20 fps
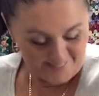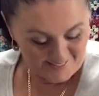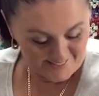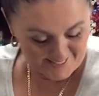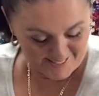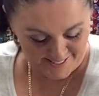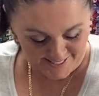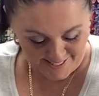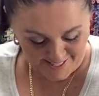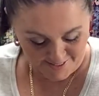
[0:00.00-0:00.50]

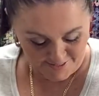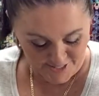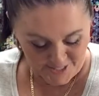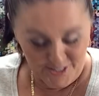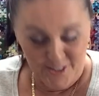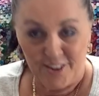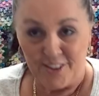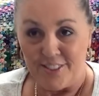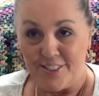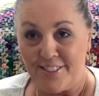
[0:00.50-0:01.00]
She loves
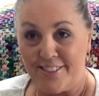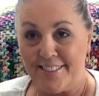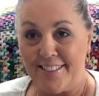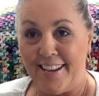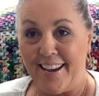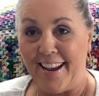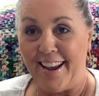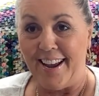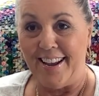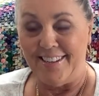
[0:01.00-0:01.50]
yarn just
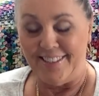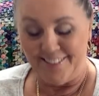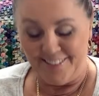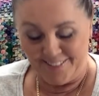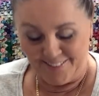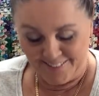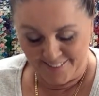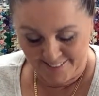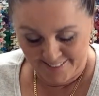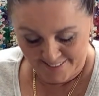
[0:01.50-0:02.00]
like I
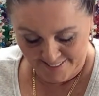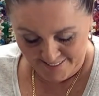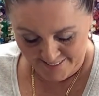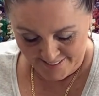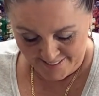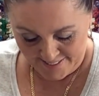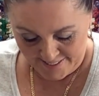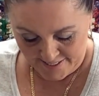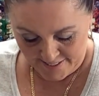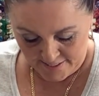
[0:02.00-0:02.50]
do.
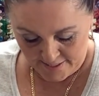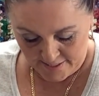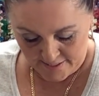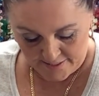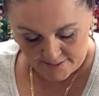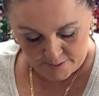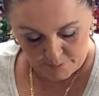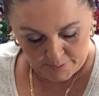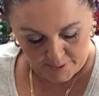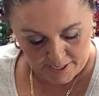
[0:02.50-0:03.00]

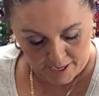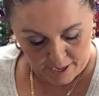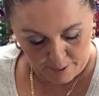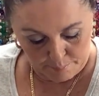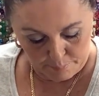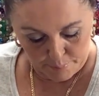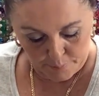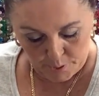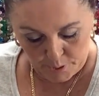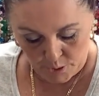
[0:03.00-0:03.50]
So we
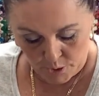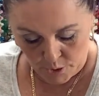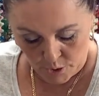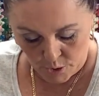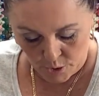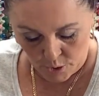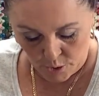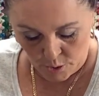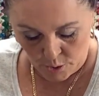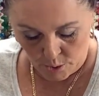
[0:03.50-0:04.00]
got
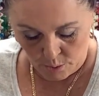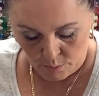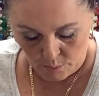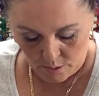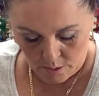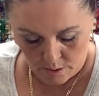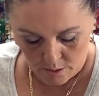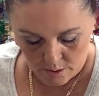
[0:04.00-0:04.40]
blue.